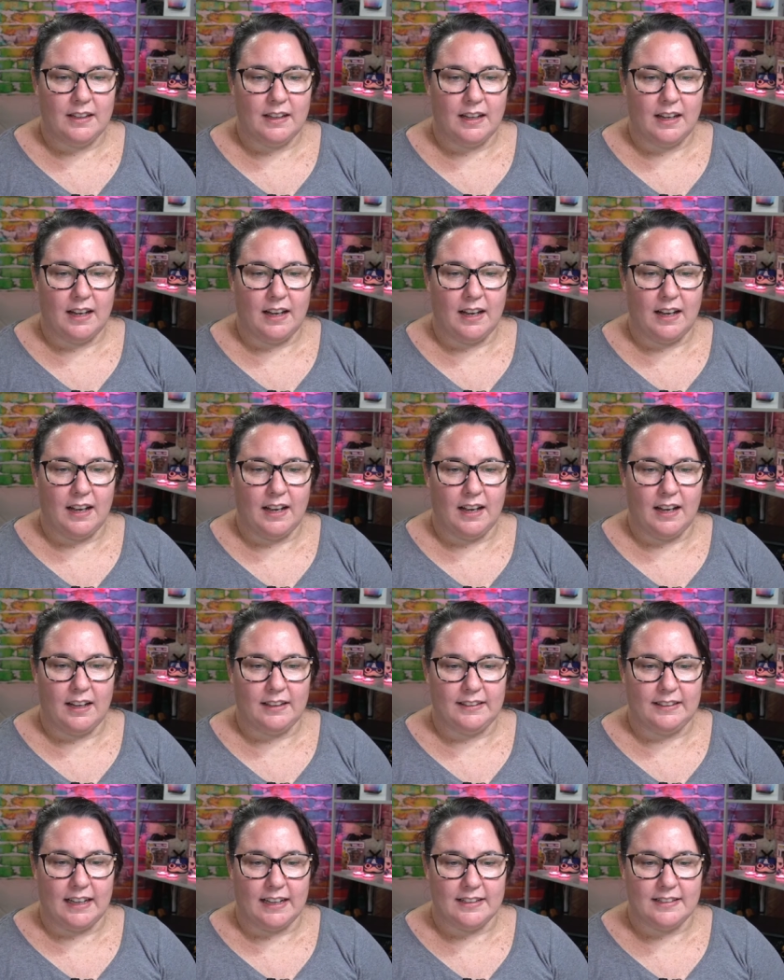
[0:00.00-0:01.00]
Uh,
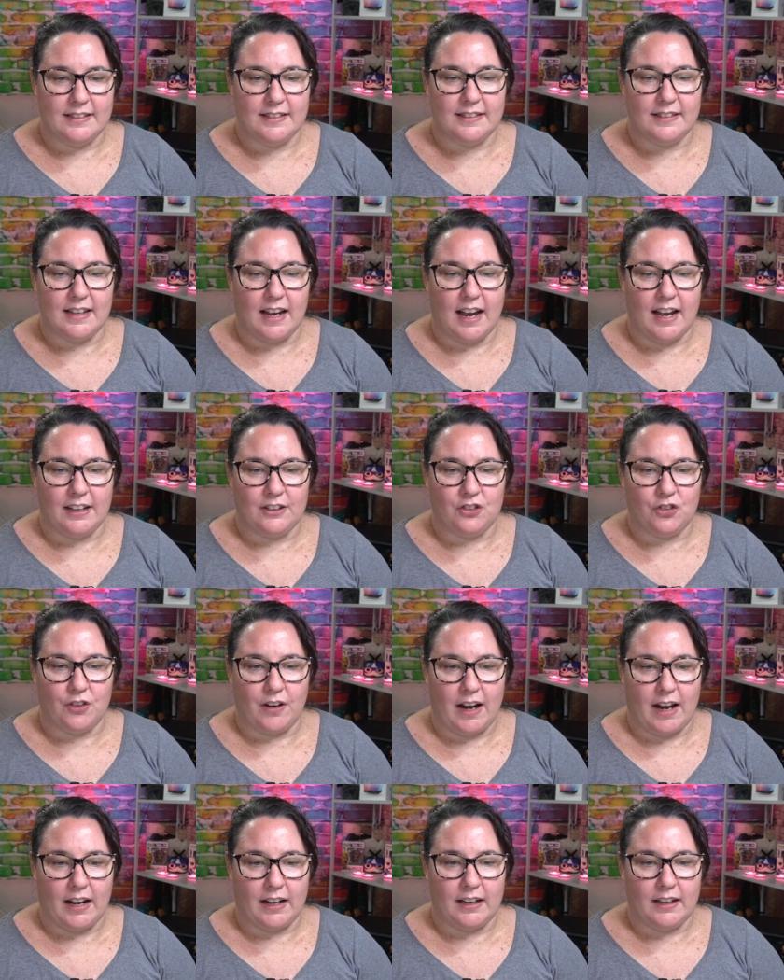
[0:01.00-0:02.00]
yeah,
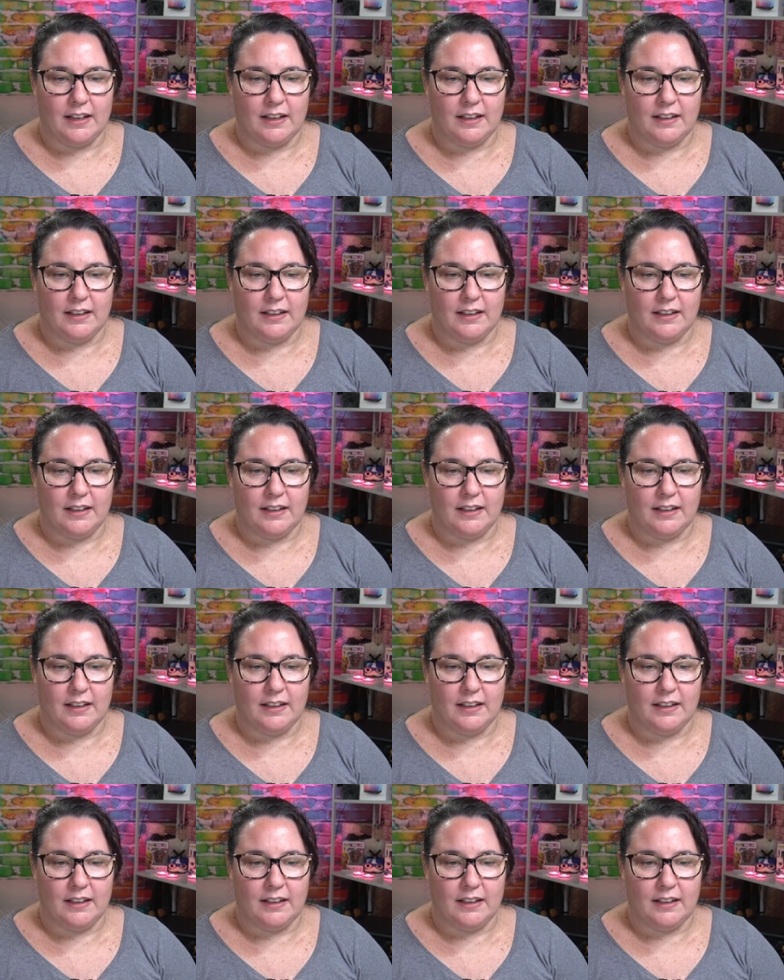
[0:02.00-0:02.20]
StarTrack.